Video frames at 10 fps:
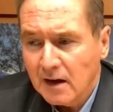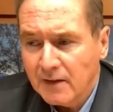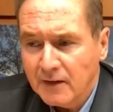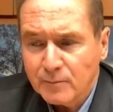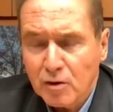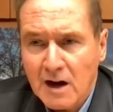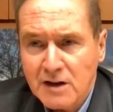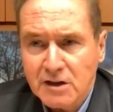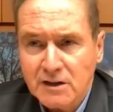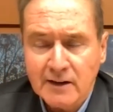this
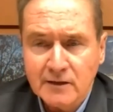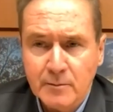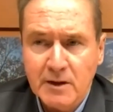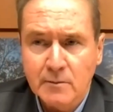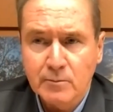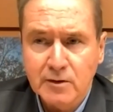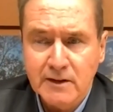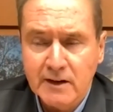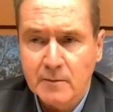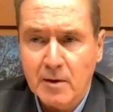project has to be
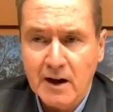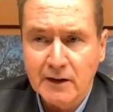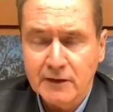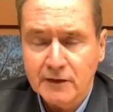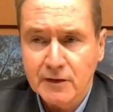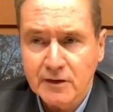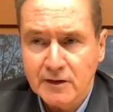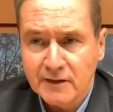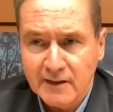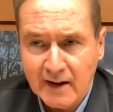completed by a
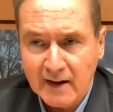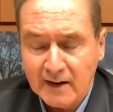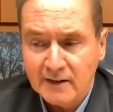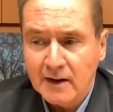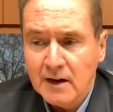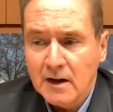certain date.